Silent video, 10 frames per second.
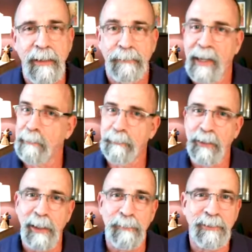that I'll be
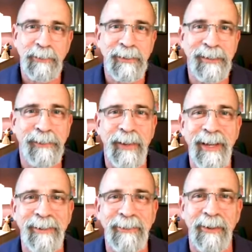putting up as soon as this
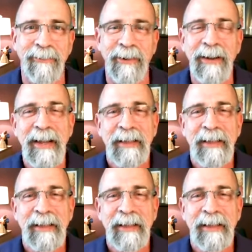video is over,